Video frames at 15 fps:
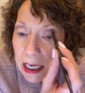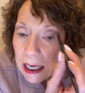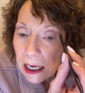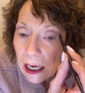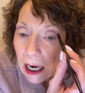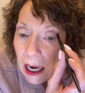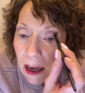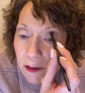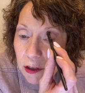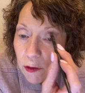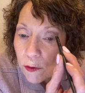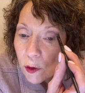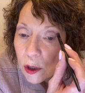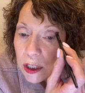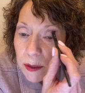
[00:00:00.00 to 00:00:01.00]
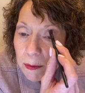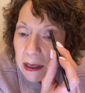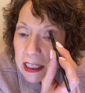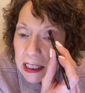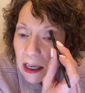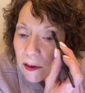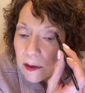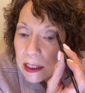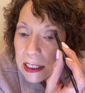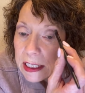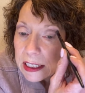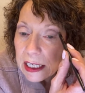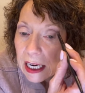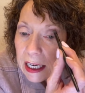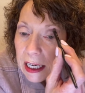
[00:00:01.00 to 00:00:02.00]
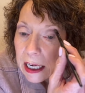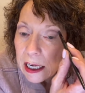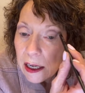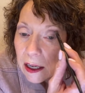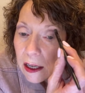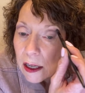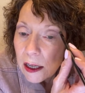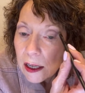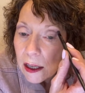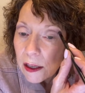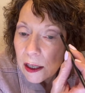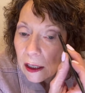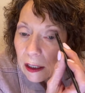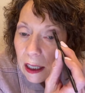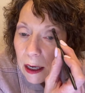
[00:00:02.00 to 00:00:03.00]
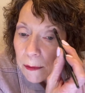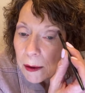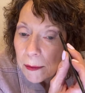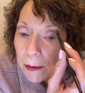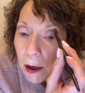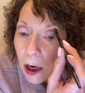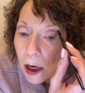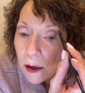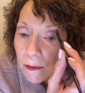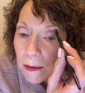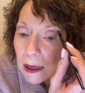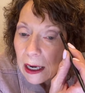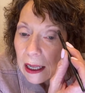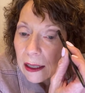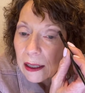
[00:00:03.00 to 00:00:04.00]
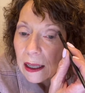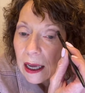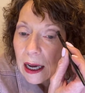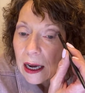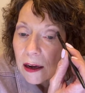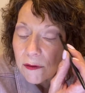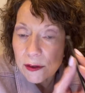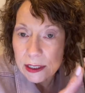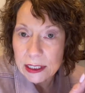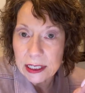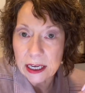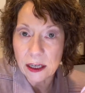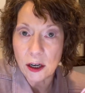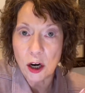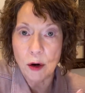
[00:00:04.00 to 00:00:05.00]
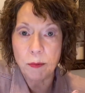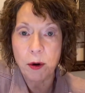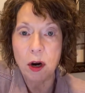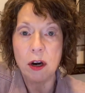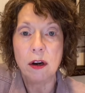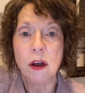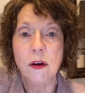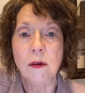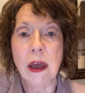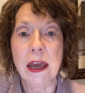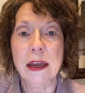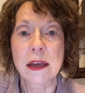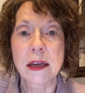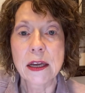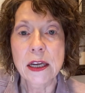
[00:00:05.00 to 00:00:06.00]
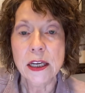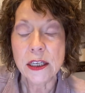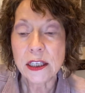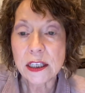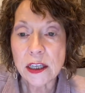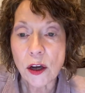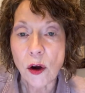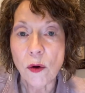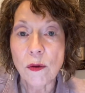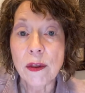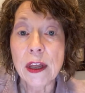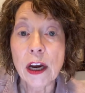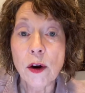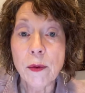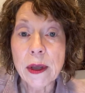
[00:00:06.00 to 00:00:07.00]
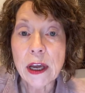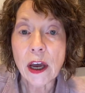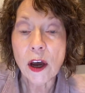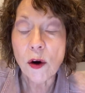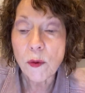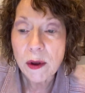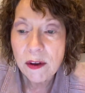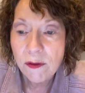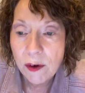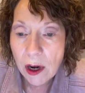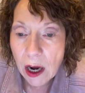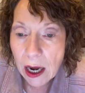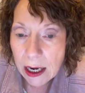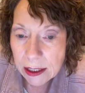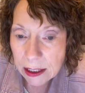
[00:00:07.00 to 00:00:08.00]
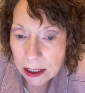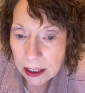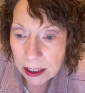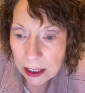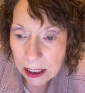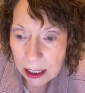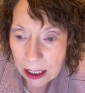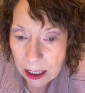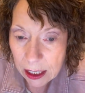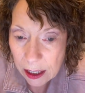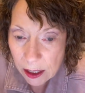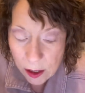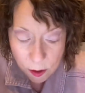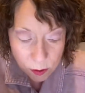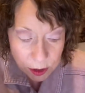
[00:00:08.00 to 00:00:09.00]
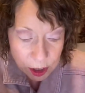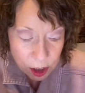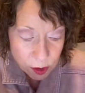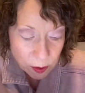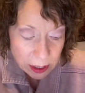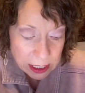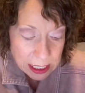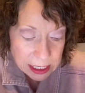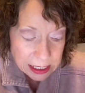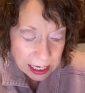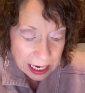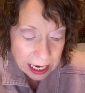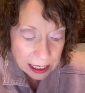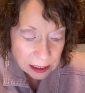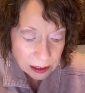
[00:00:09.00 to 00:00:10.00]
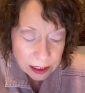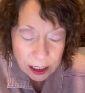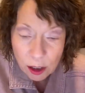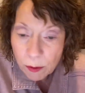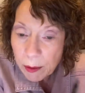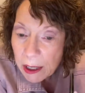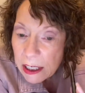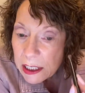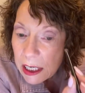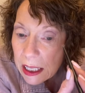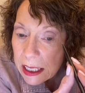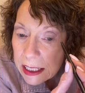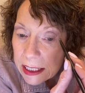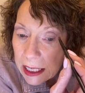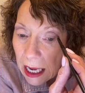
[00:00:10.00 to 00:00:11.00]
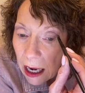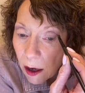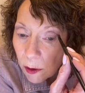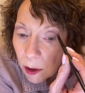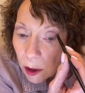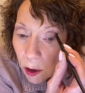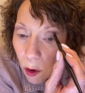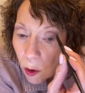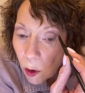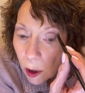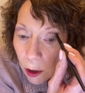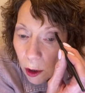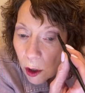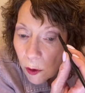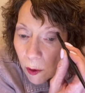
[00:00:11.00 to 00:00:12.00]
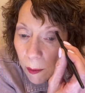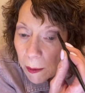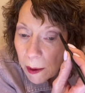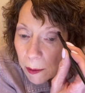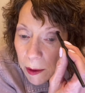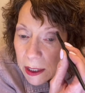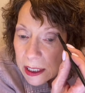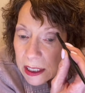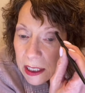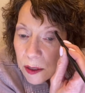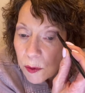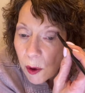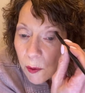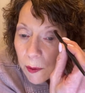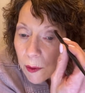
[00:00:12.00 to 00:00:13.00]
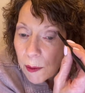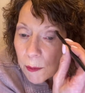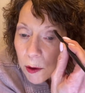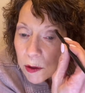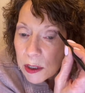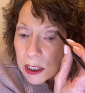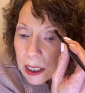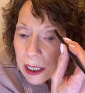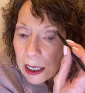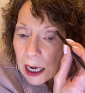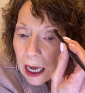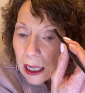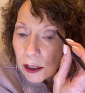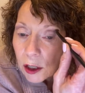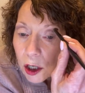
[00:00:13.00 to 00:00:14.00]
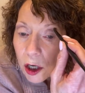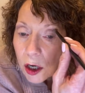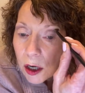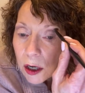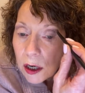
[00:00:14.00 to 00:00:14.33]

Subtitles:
in it. I have to force myself to study the glamour part, but I love the skincare part. Okay, so there we go. We've got those two. I need to add a little bit to this outer corner. Remember, this is where we want most of the color,